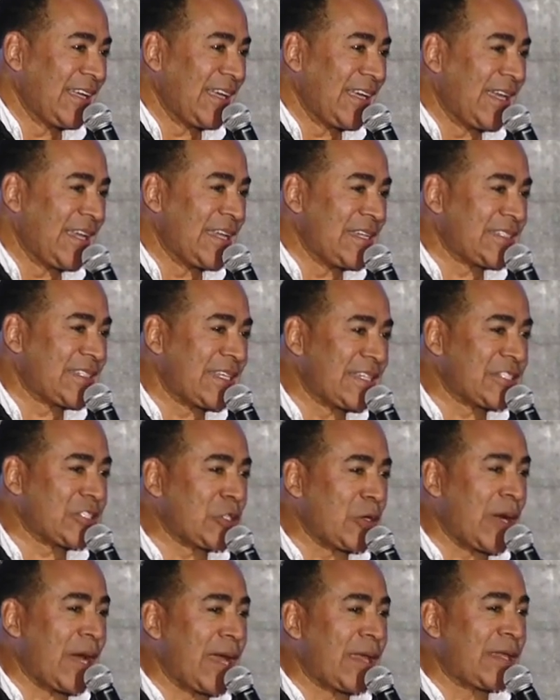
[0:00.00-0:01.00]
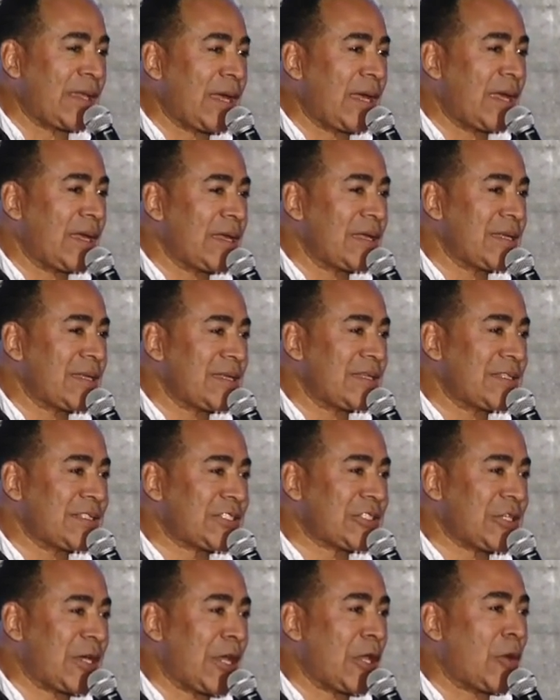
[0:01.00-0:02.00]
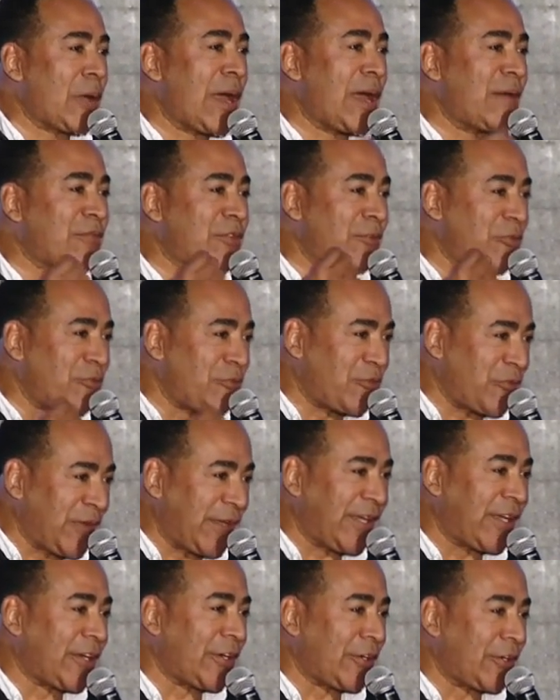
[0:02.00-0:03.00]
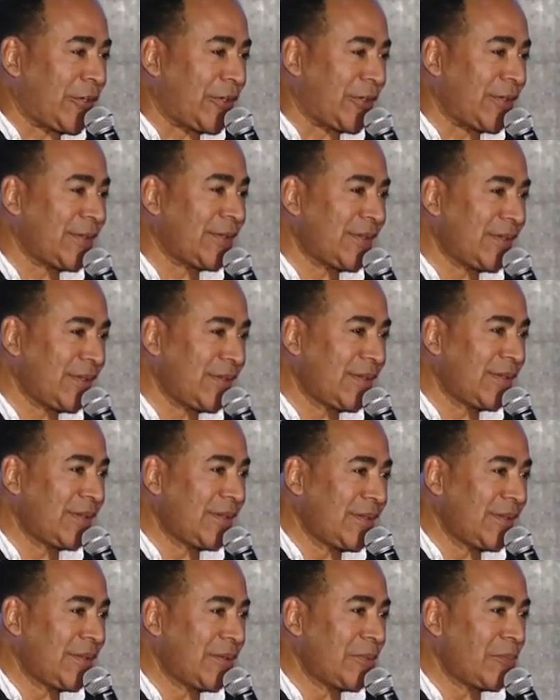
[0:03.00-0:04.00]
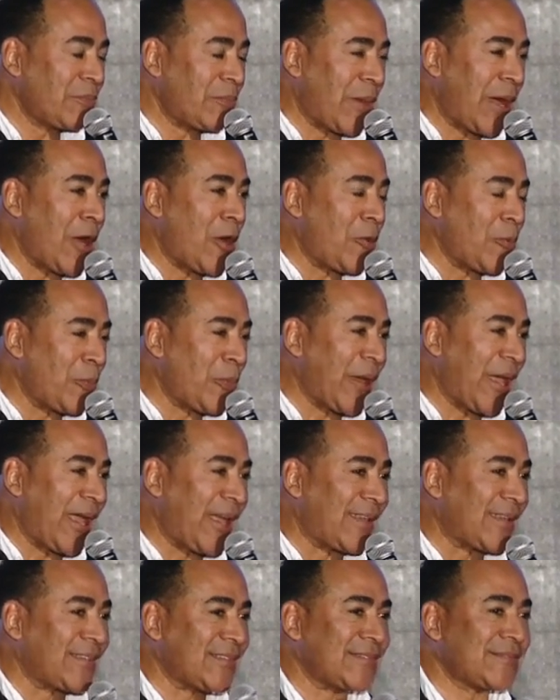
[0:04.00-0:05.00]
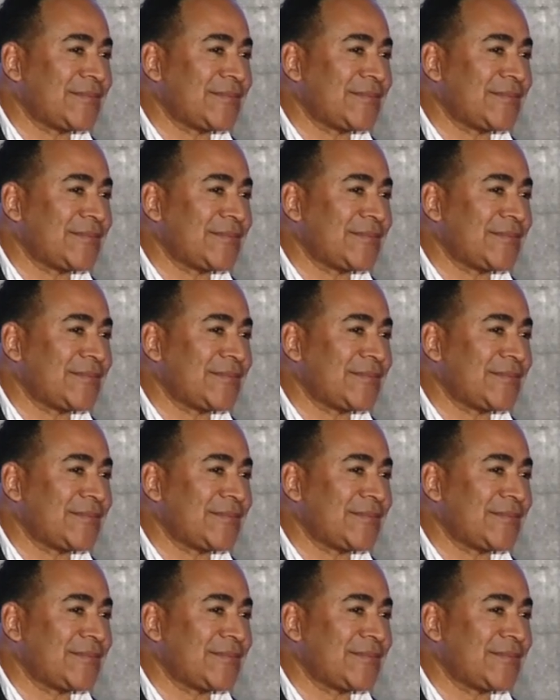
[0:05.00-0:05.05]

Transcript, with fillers: And he said, so I don't have to feel my own pain.